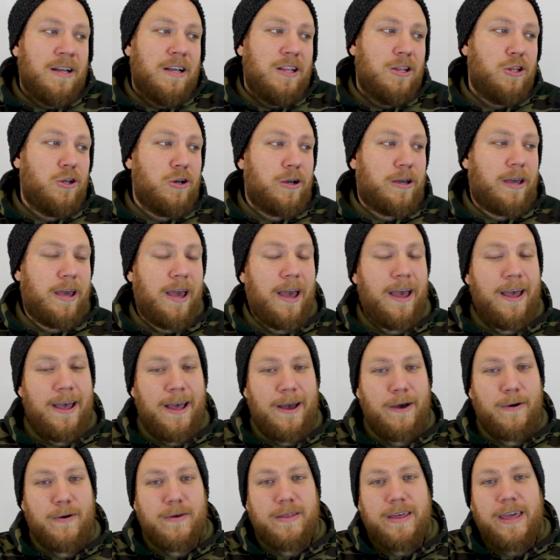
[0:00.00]
look,
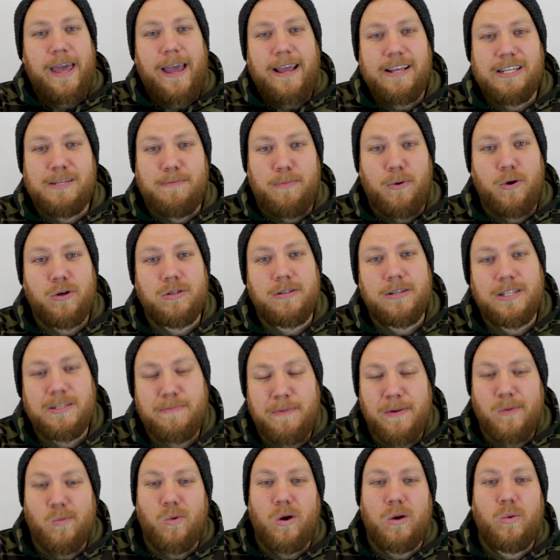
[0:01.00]
with EA Sports, it's
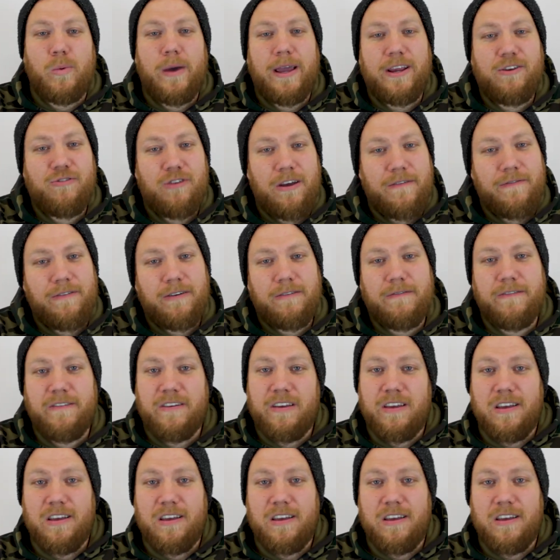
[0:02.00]
been one-way traffic for